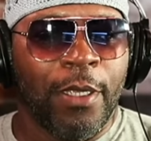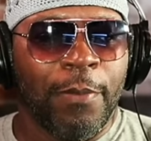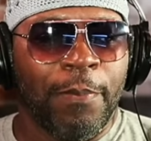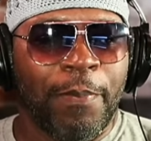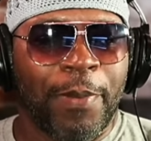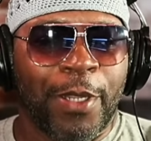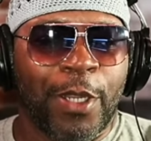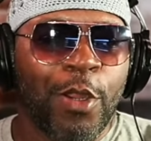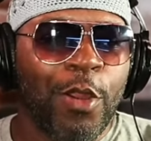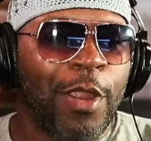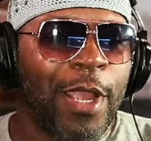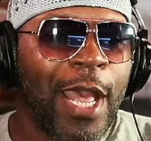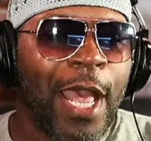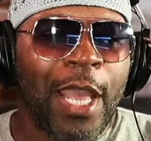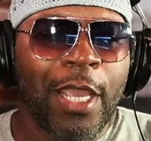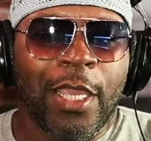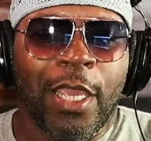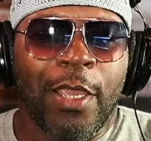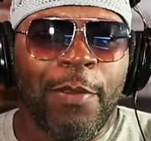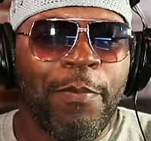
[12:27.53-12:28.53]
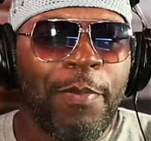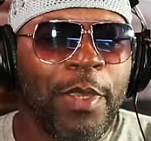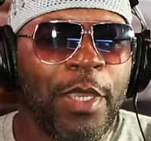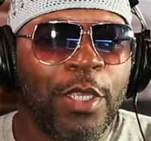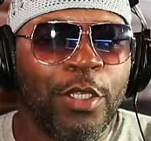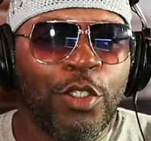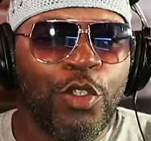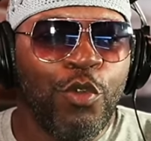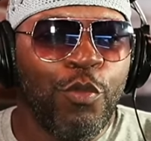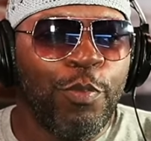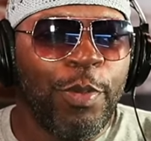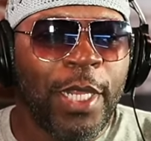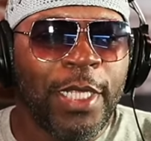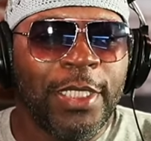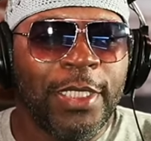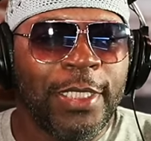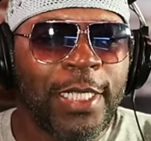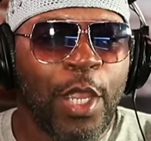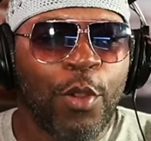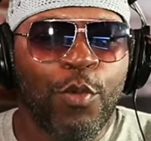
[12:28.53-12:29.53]
But girl, I can't be in two
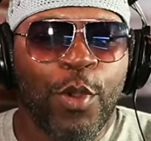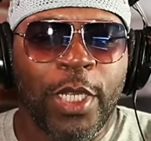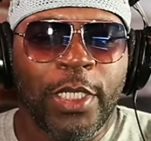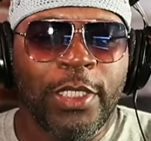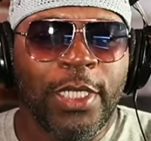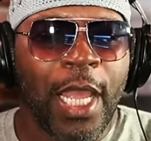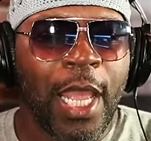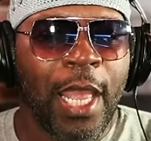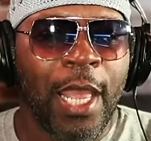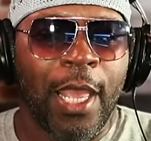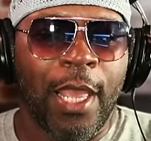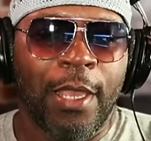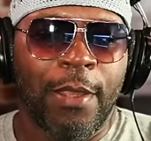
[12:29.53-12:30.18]
places at one time.